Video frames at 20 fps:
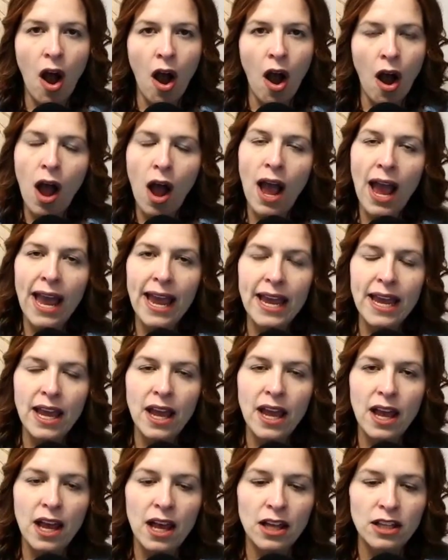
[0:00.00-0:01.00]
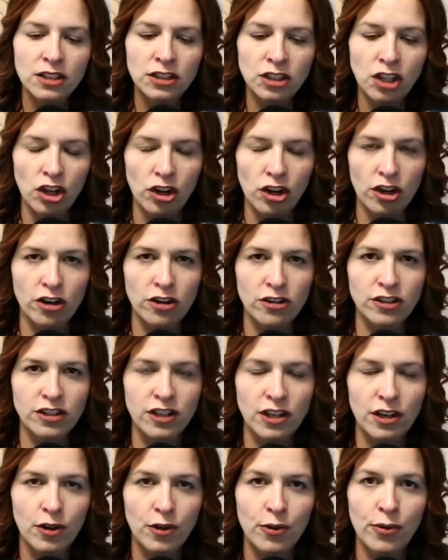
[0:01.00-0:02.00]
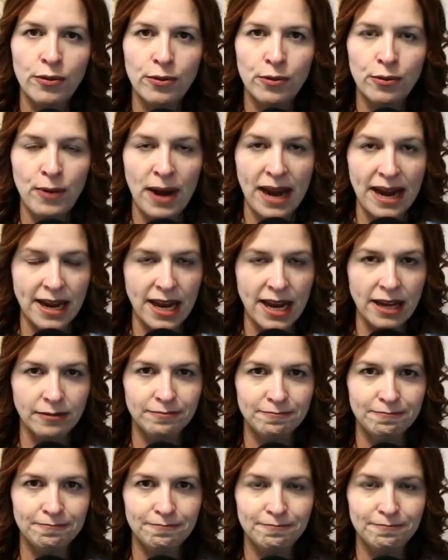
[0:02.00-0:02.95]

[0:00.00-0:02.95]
I learned Reiki.